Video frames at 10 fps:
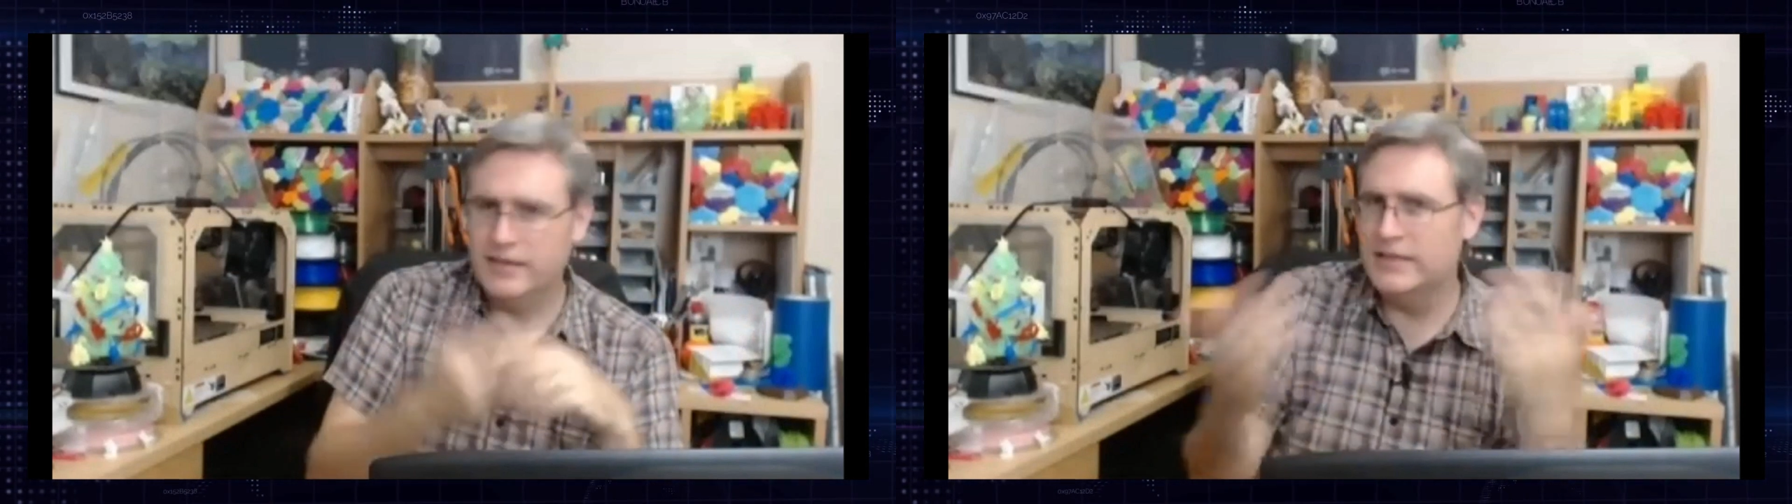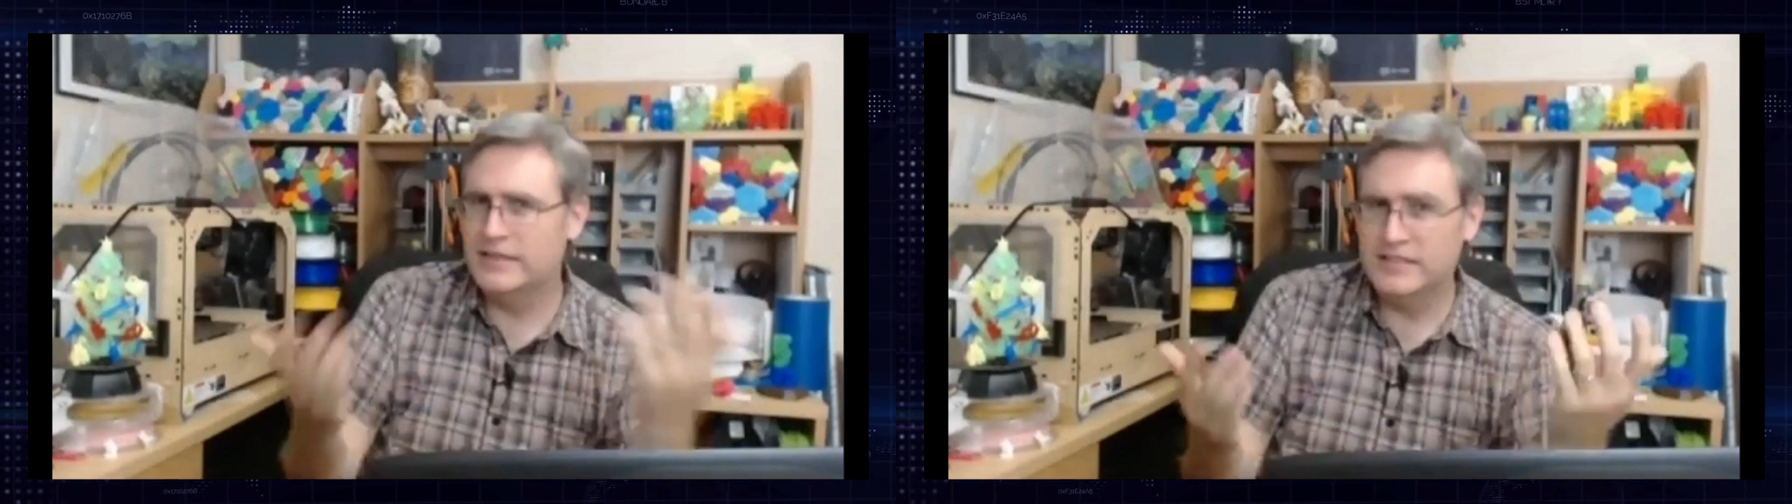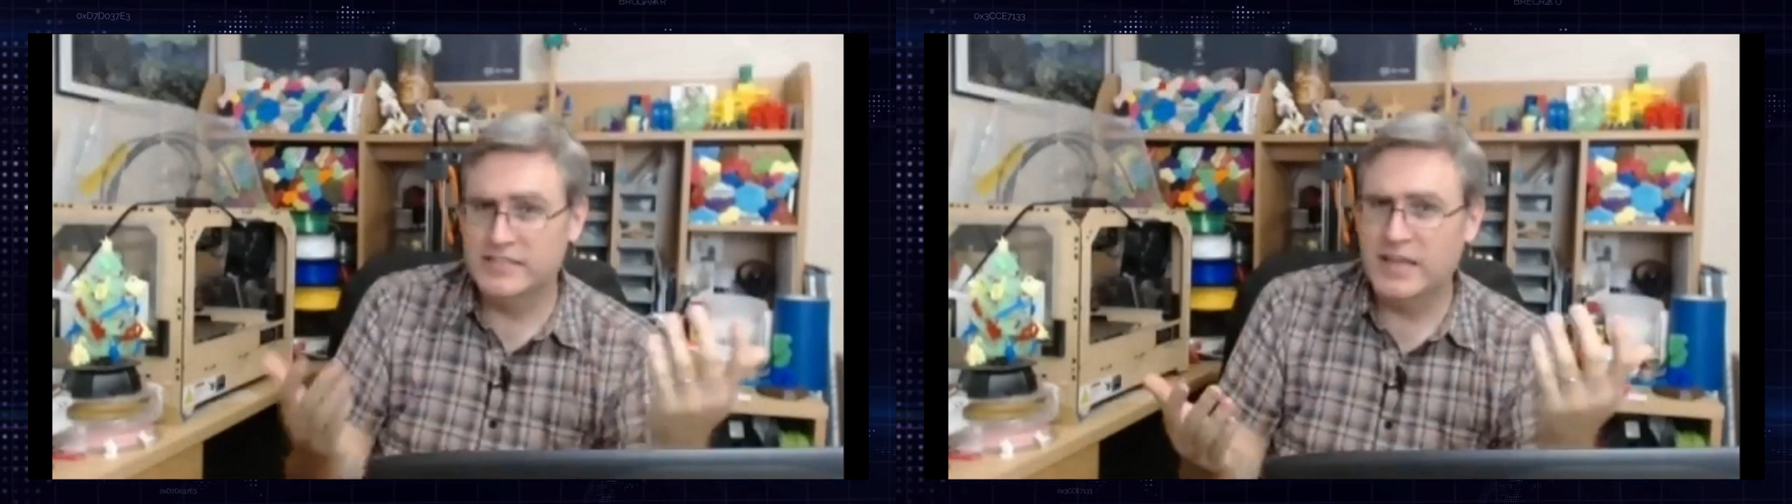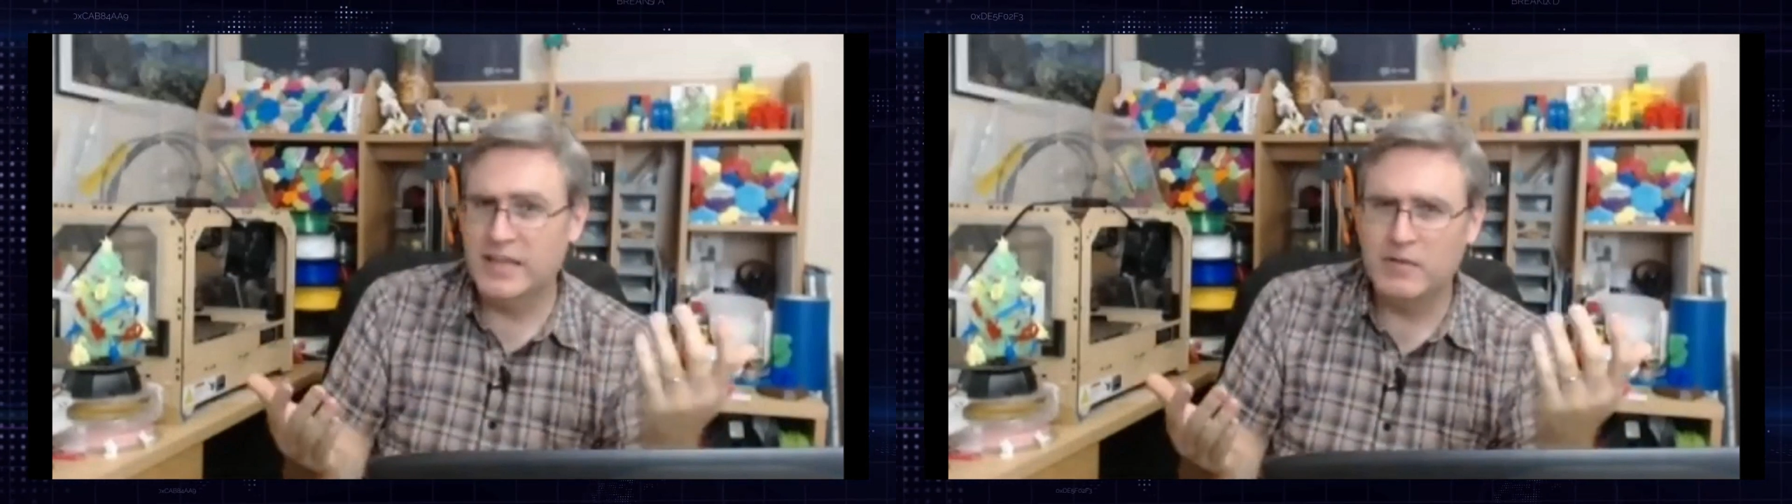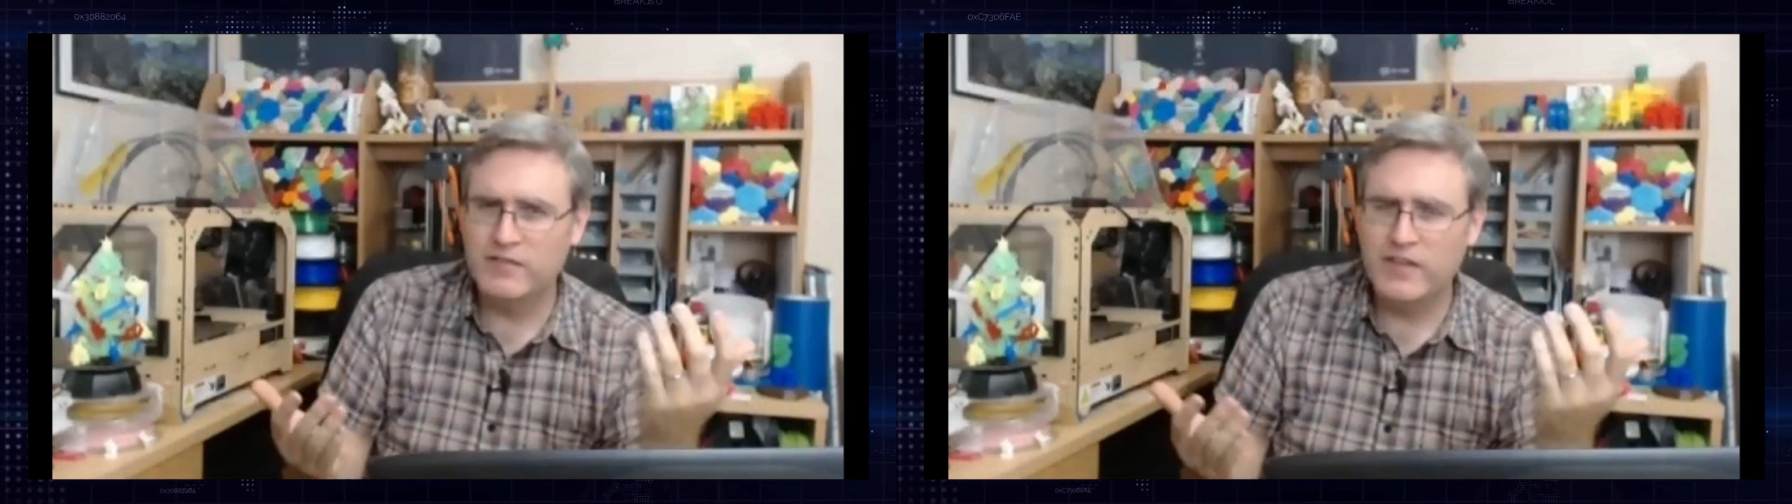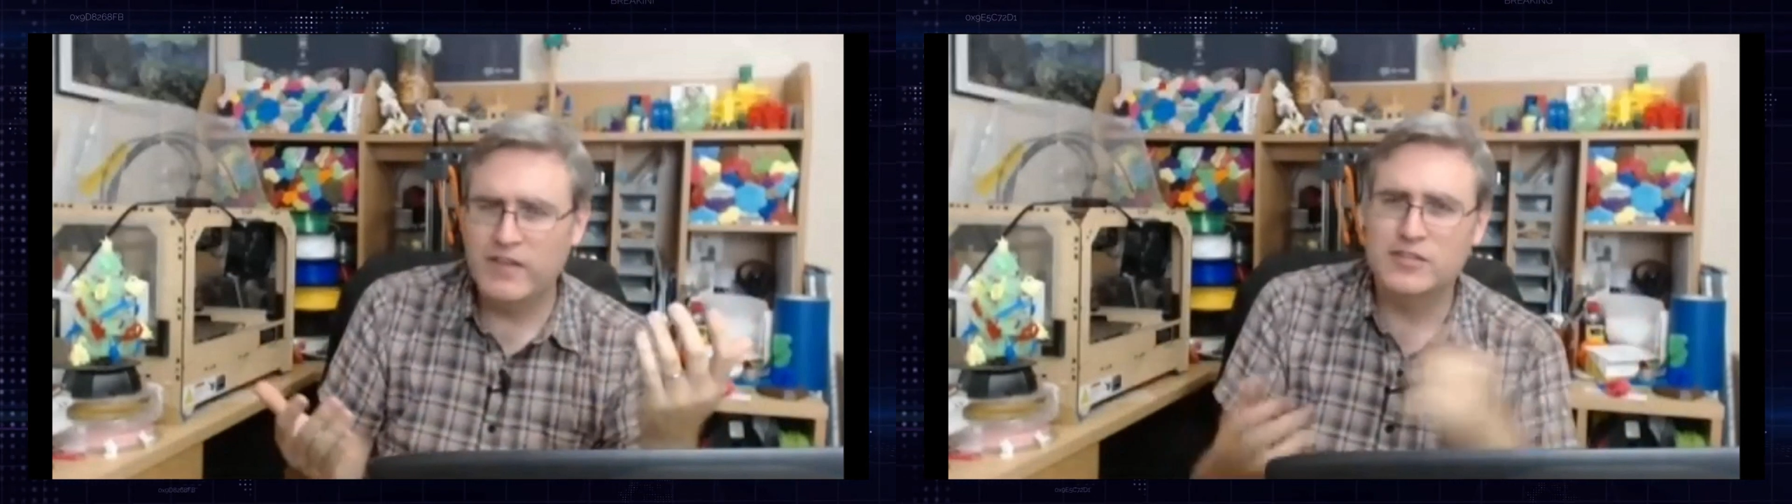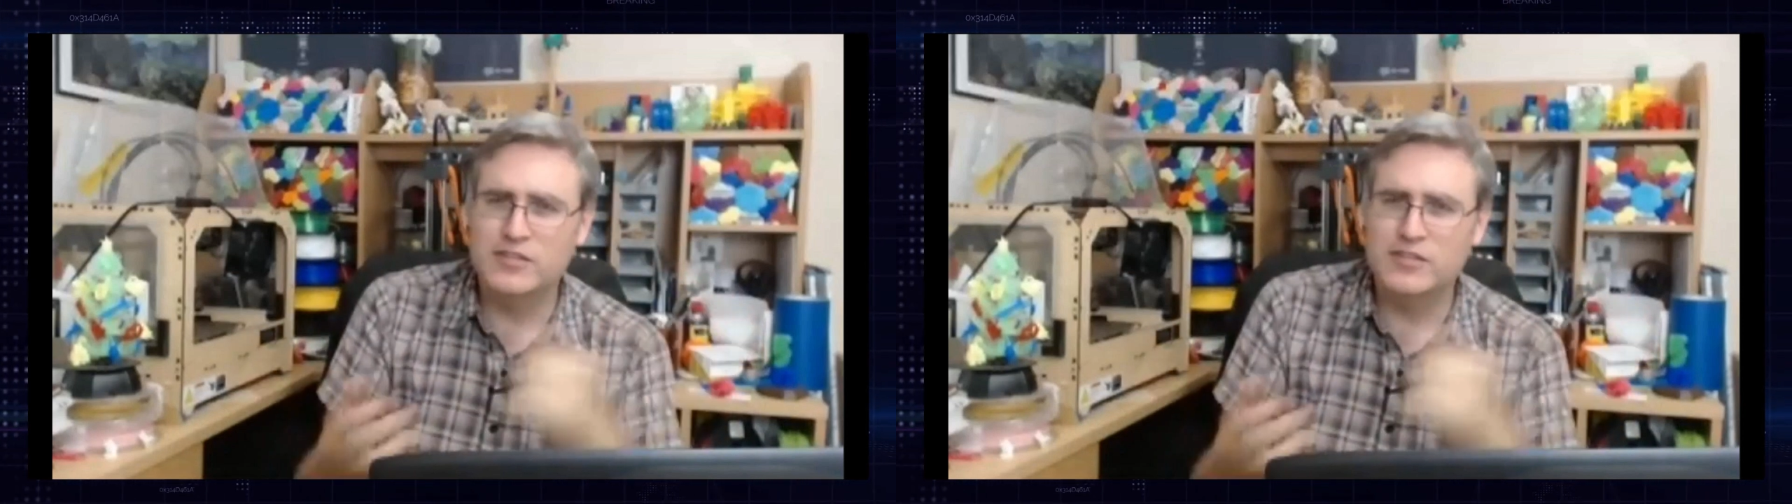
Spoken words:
get the same effect,